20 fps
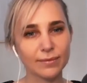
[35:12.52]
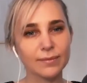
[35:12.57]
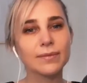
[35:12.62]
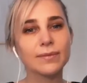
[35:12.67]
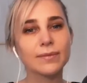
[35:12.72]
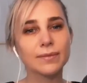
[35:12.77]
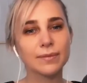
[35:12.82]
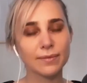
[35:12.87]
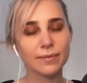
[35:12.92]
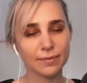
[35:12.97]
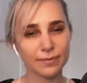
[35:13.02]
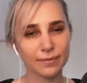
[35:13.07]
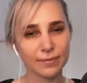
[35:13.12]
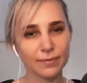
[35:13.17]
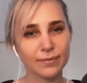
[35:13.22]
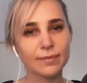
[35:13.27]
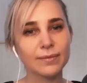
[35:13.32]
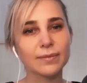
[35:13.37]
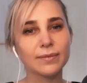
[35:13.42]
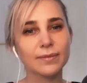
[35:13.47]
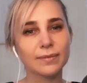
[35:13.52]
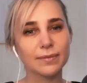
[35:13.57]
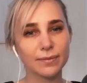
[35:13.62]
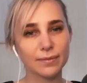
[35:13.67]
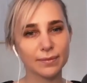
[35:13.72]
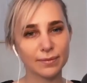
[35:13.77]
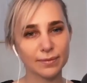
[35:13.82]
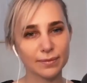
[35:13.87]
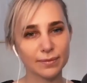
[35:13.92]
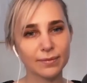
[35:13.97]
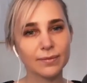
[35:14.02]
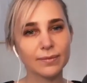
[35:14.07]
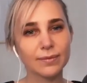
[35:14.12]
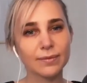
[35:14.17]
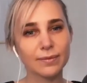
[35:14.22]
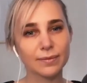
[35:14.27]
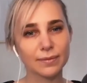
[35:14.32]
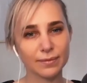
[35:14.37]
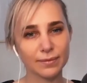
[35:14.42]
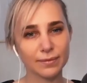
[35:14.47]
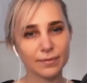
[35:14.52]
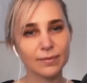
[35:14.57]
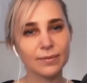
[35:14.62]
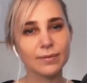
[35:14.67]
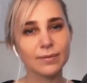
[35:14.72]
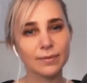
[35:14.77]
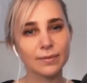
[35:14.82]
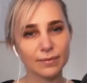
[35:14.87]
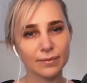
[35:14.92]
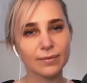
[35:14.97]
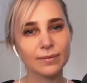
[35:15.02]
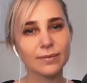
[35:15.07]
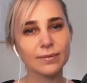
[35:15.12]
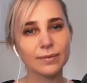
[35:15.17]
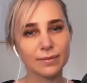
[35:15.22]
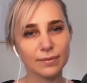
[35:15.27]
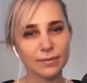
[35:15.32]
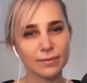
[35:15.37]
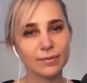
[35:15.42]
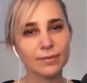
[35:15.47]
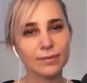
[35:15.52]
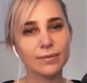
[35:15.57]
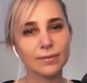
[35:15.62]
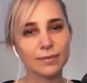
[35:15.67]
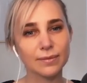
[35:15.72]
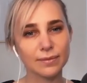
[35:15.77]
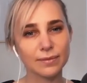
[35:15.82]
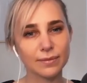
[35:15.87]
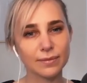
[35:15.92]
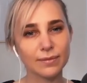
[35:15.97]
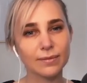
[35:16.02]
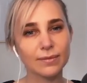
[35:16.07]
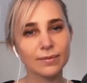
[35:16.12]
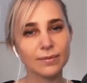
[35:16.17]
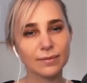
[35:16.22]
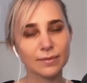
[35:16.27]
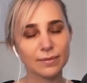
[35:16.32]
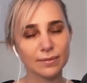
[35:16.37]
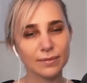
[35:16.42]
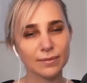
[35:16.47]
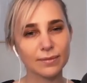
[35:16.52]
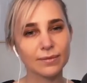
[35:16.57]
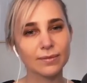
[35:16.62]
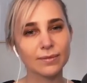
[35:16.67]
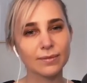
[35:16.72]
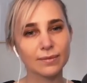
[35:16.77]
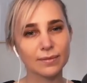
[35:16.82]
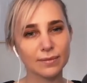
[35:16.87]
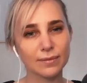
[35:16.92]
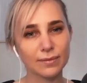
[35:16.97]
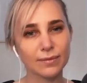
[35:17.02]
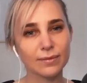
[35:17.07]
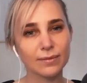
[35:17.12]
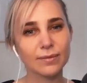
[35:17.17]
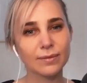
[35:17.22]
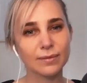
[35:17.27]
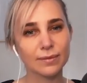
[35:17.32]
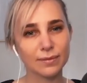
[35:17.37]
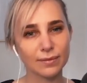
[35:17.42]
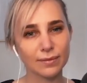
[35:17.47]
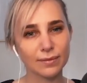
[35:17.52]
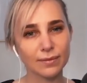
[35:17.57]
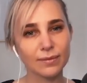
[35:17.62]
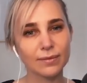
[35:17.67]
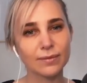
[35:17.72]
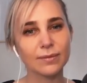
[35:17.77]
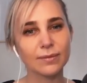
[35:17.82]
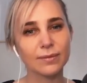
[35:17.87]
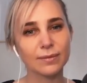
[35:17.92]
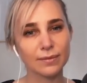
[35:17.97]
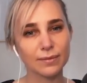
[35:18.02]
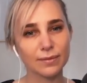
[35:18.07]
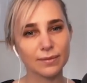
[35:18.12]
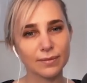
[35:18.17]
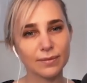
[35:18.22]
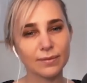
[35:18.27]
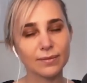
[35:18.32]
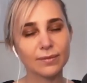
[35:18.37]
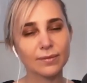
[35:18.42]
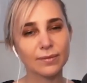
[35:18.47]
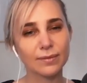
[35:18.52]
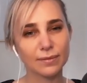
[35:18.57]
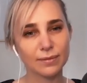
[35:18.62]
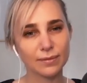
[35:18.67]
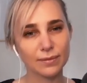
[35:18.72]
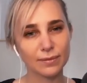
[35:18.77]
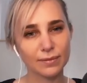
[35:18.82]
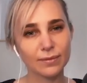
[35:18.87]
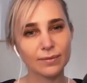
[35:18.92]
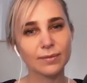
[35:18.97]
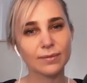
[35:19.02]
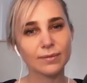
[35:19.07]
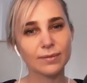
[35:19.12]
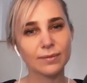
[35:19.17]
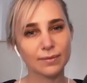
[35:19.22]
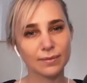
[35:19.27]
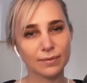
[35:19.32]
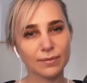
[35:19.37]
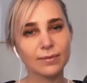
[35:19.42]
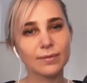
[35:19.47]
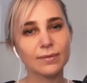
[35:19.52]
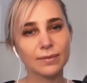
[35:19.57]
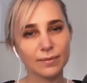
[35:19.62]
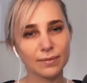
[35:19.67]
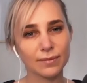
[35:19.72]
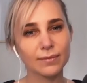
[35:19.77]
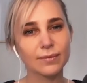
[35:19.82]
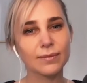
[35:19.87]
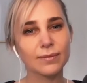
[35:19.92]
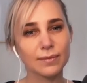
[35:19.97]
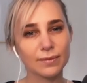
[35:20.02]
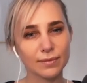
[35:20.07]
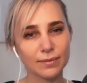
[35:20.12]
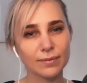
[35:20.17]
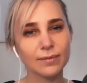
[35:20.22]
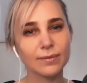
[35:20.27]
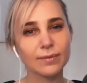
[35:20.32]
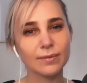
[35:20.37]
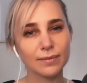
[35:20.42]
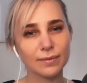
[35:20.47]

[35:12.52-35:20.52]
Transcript: No words are spoken by the person on screen.